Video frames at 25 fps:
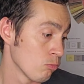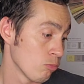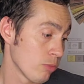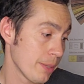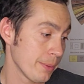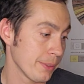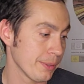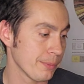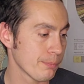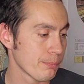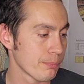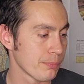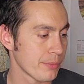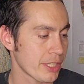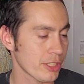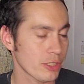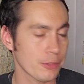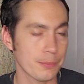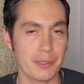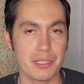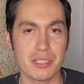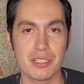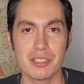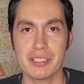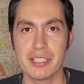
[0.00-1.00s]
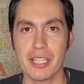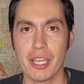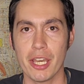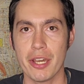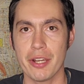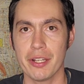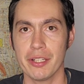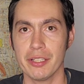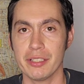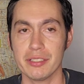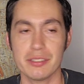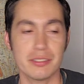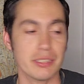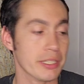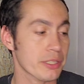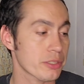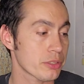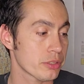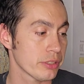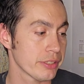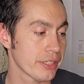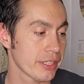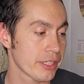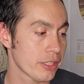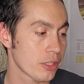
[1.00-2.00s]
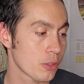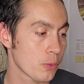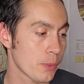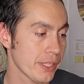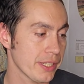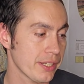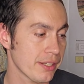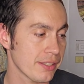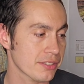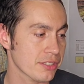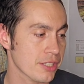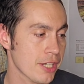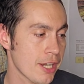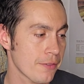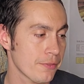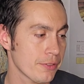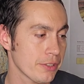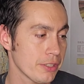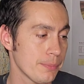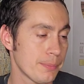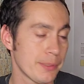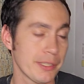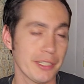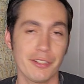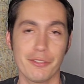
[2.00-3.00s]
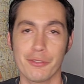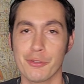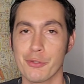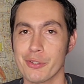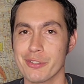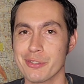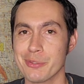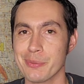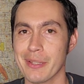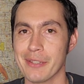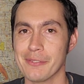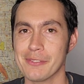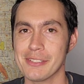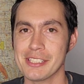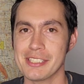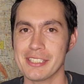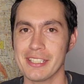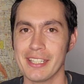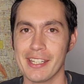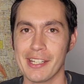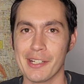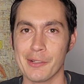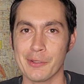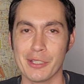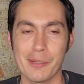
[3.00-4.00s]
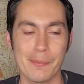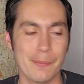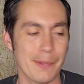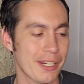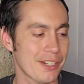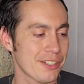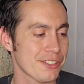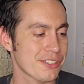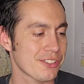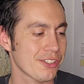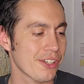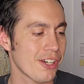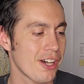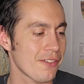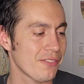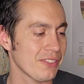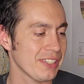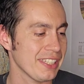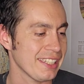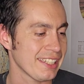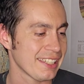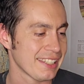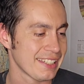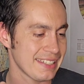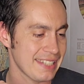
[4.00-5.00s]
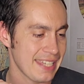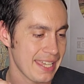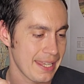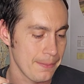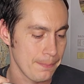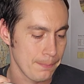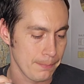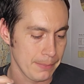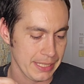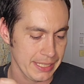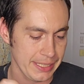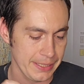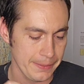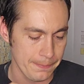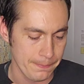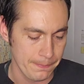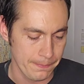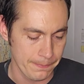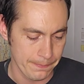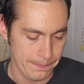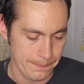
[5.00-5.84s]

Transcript: I mean, not too much to say on it. It's actually a quite nice coffee, but of course we have to see how it compares to coffee 10B.